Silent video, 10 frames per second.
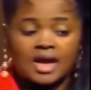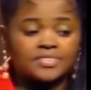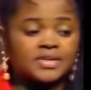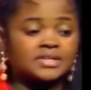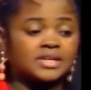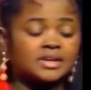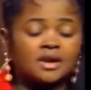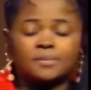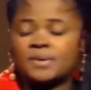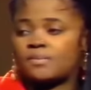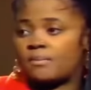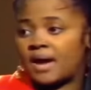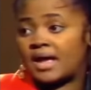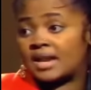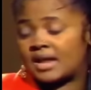I think that young people
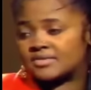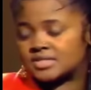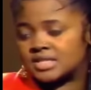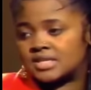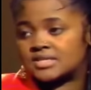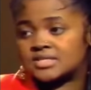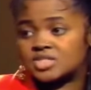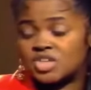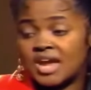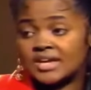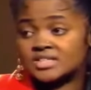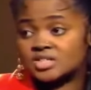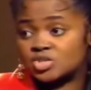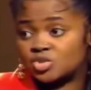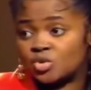buy a lot of sneakers and jackets
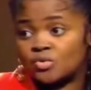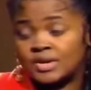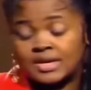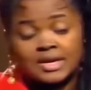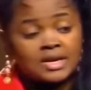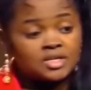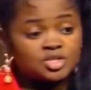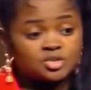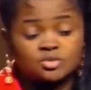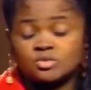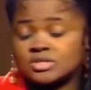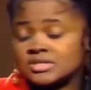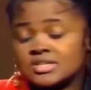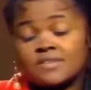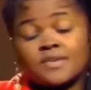and jewelry, shoes
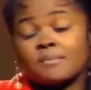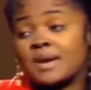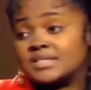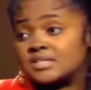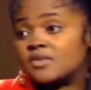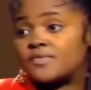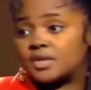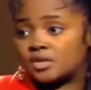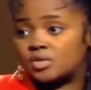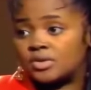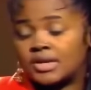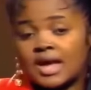and stuff, and myself included.